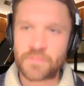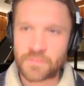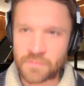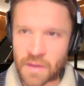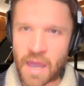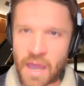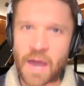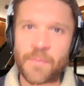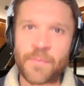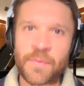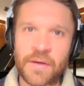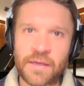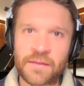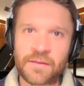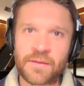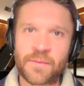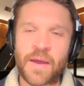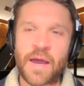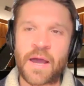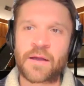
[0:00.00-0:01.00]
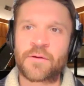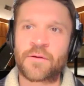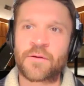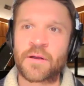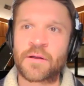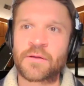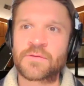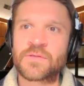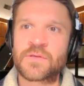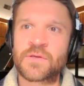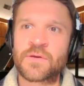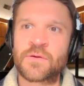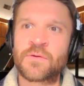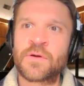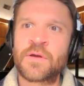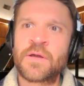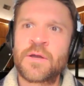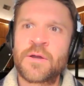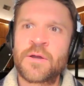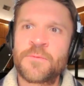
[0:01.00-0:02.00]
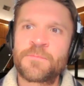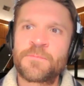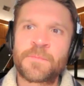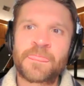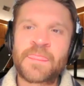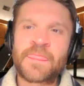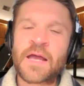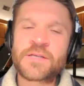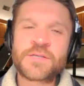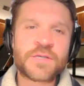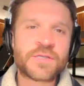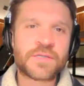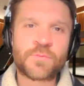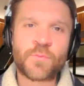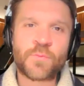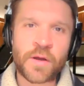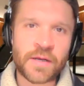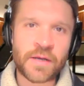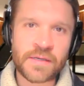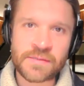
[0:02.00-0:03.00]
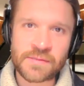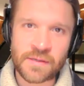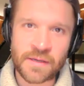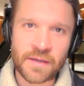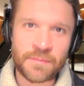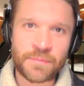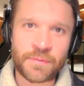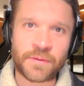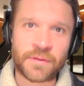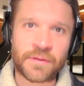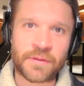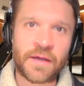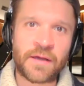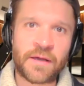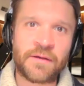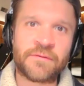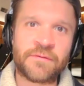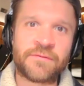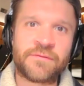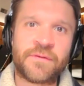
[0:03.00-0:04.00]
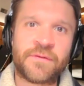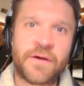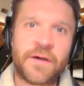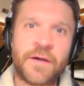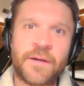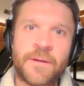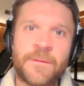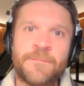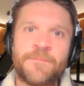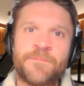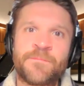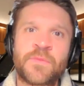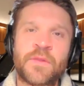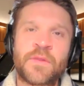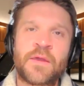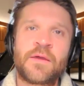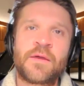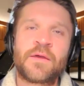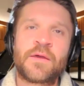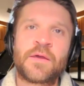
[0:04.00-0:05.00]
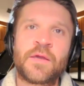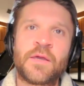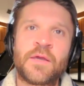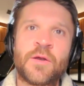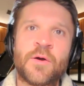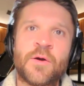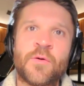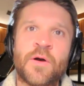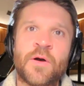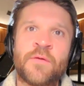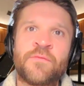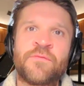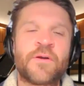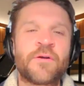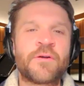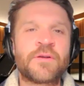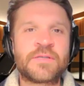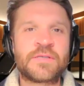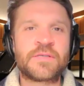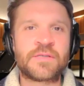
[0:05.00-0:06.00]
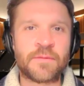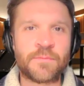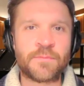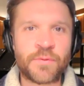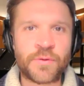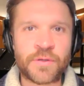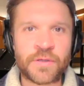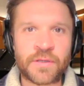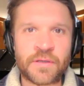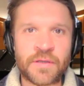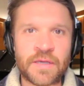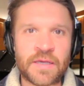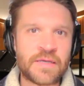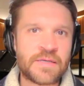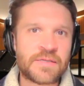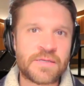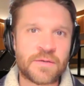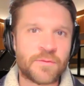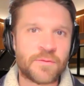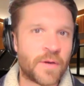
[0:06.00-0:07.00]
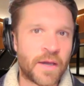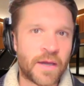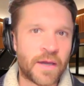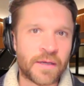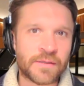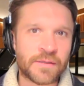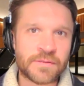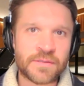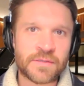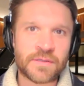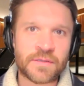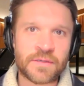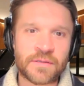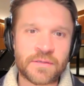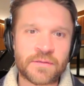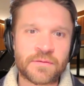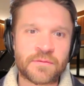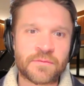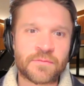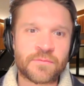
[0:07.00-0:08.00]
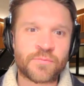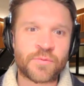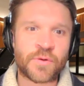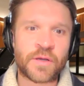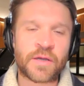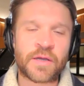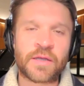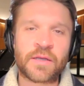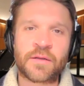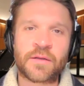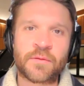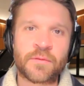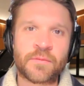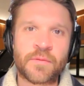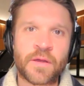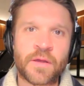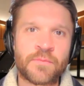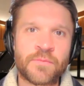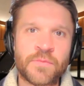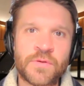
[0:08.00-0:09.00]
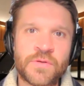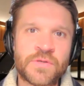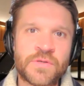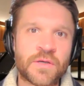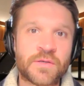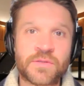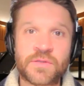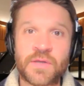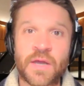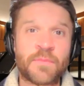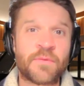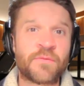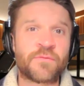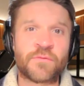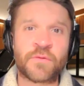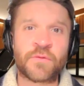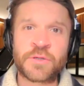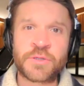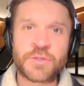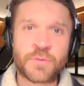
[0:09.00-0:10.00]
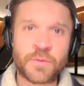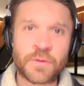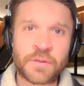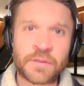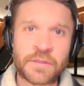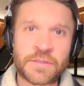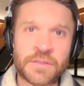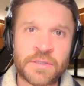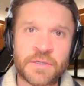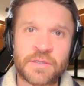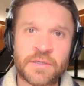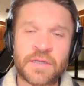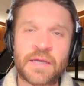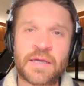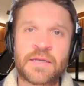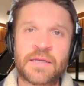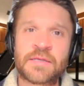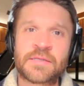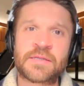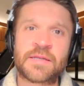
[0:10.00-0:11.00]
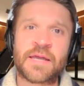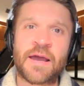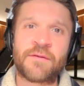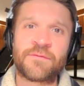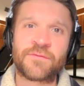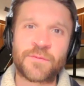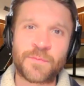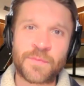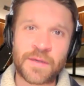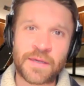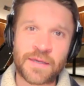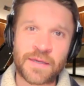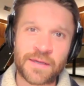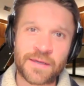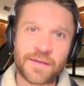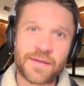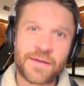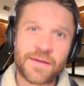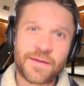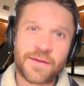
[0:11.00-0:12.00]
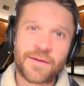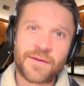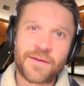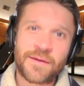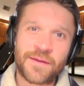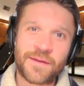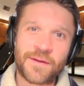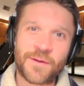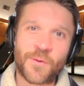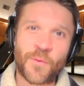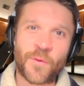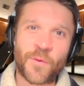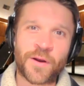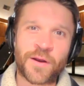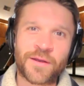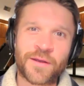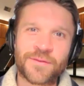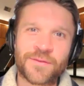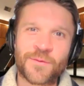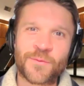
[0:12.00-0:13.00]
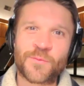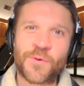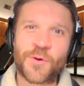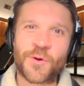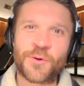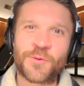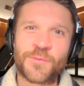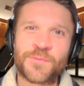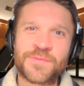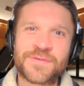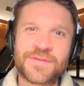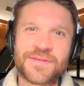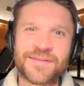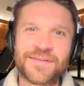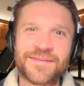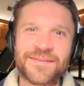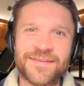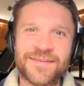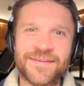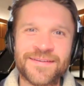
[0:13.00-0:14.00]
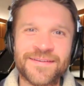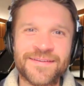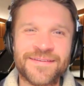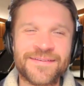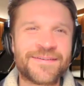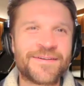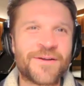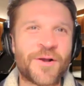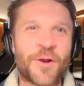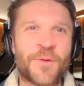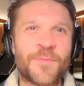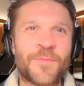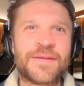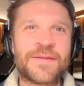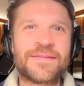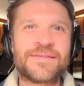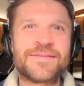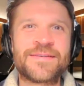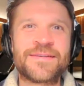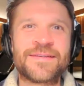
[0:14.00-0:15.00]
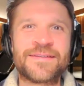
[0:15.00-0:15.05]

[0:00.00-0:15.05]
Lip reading: happening in the background. So that's just one example of a very simple and easy way to bring in a music type of ritual into your day. It doesn't have to be wearing the robes and the garments and